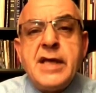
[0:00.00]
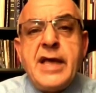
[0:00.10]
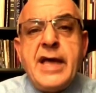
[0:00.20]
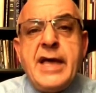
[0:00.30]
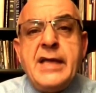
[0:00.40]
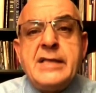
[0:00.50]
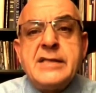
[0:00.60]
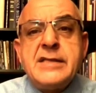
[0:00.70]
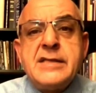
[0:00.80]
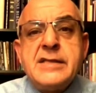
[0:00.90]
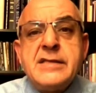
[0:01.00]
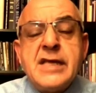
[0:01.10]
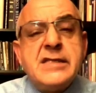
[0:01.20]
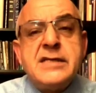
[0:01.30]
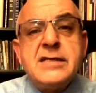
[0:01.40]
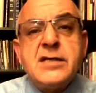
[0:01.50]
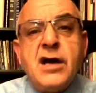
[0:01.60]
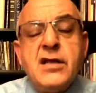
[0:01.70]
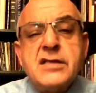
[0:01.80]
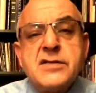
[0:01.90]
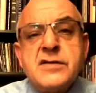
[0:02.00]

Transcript: And they didn't call it